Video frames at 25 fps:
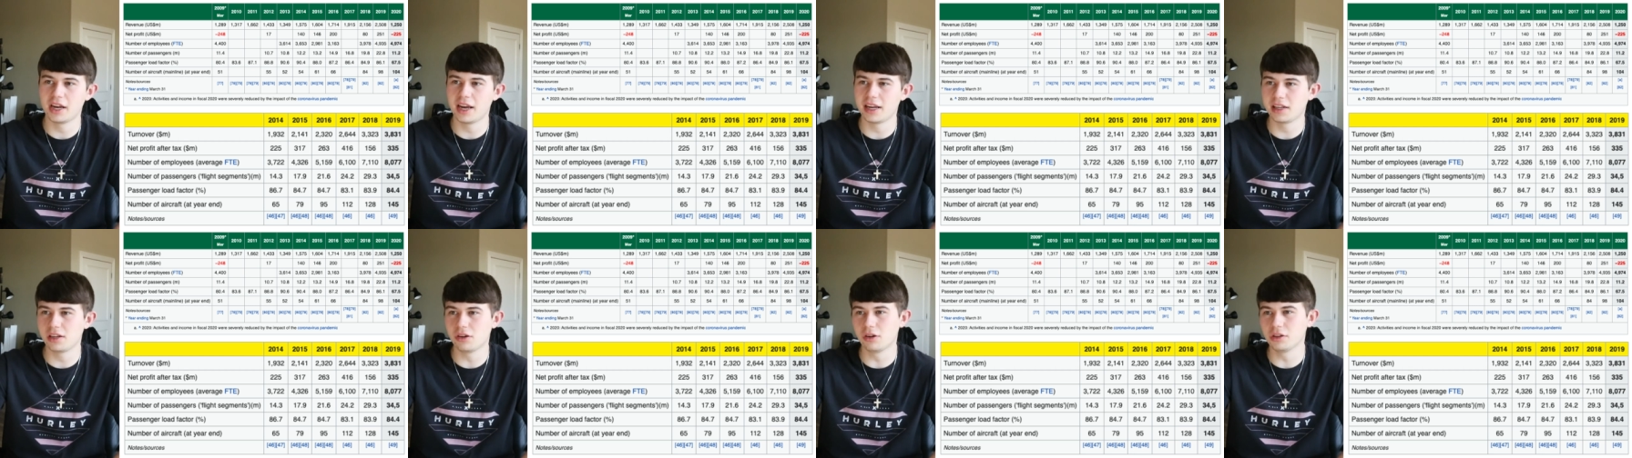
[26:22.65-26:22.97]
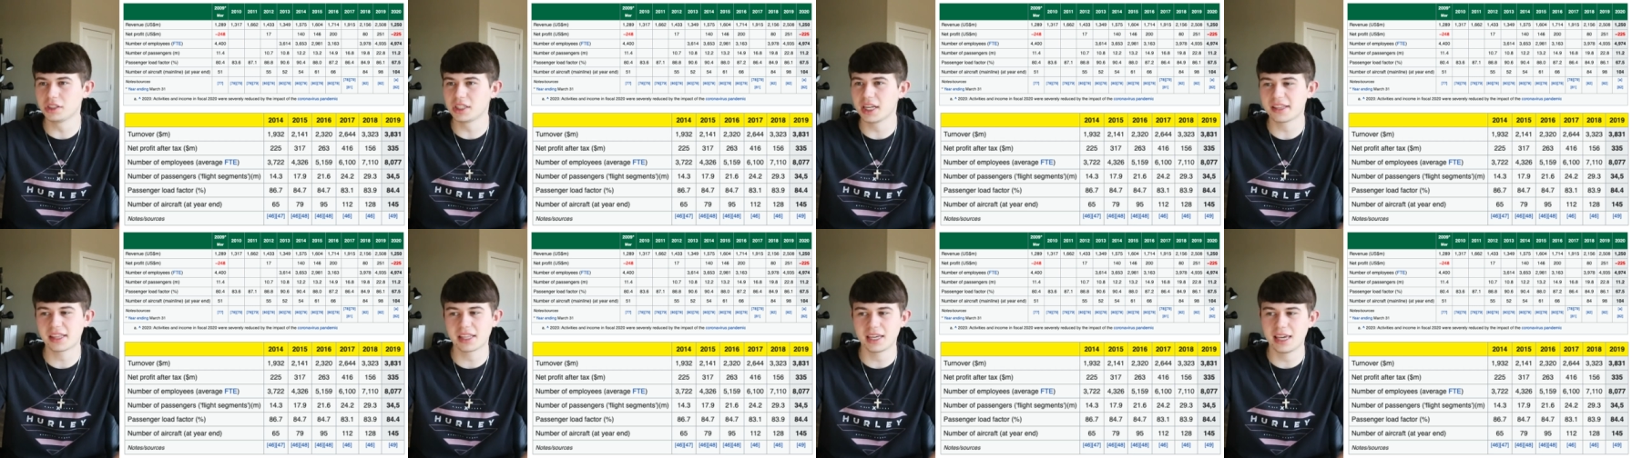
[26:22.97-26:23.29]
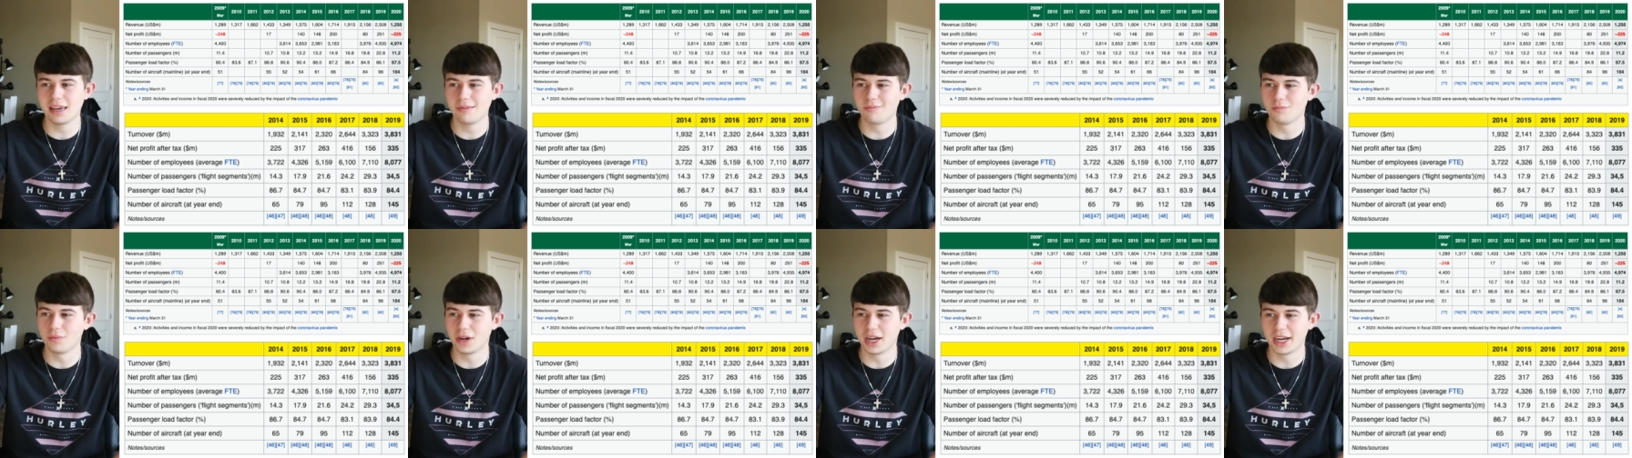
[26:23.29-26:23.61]
And you also have to
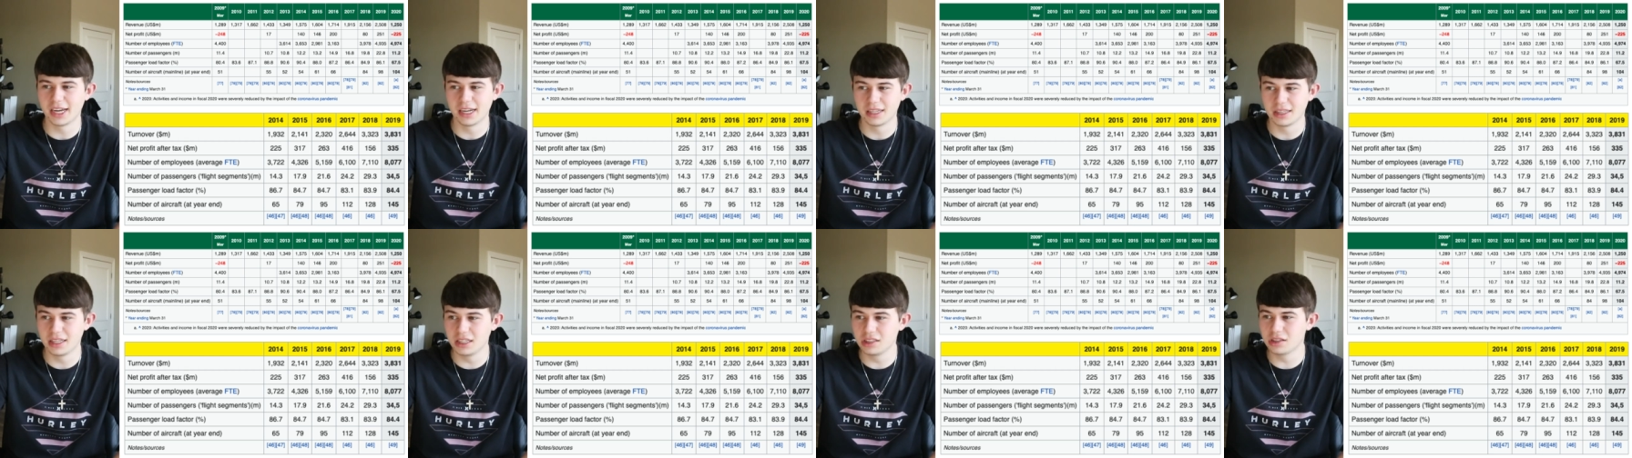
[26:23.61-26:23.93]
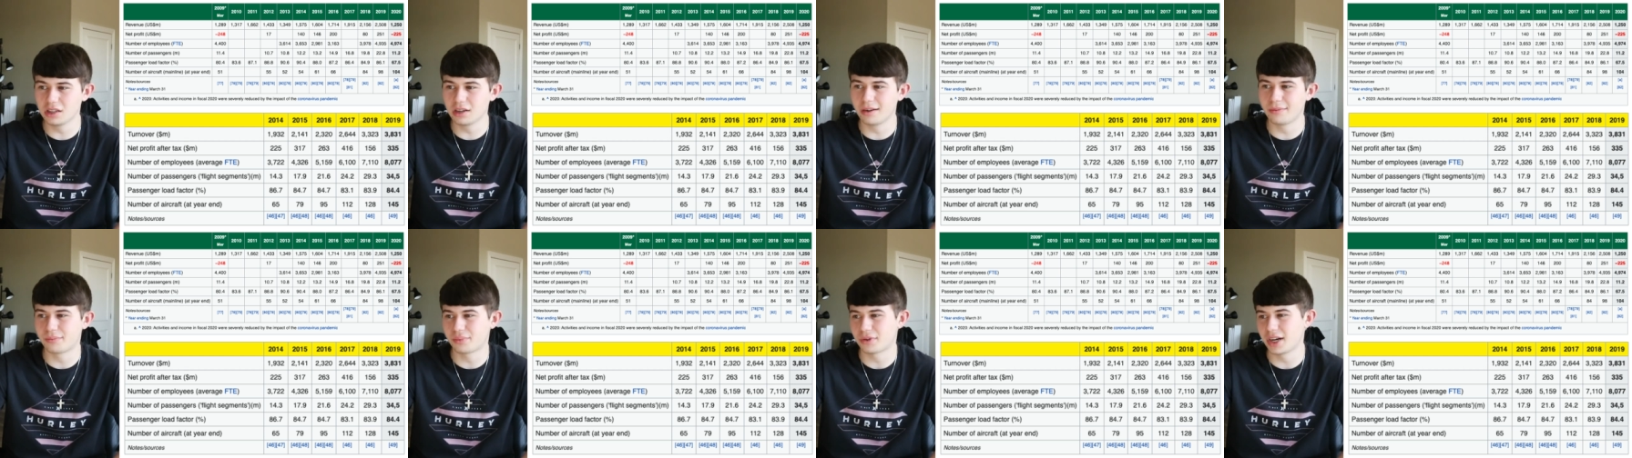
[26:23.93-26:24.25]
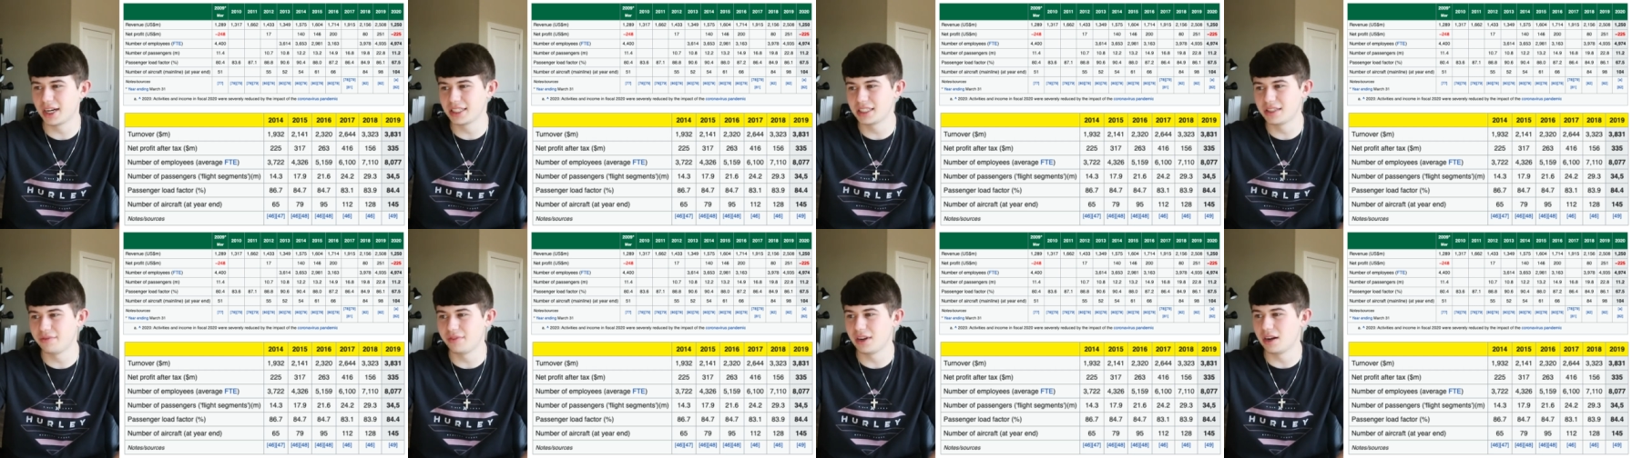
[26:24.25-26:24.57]
keep in mind, these are
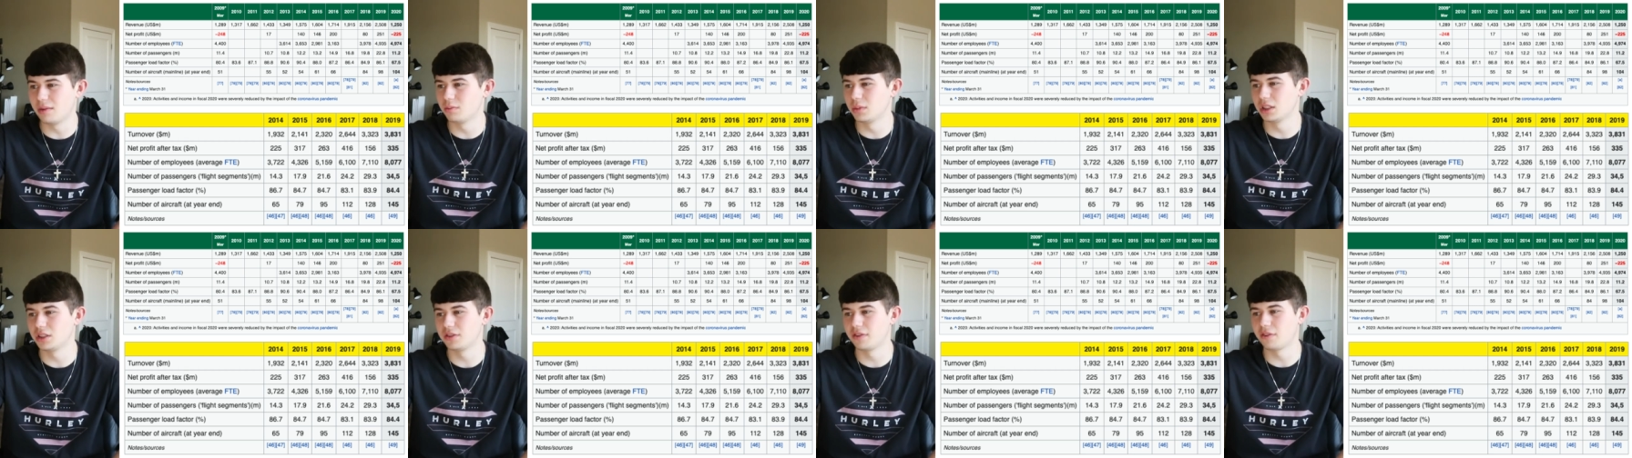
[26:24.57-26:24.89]
impressive numbers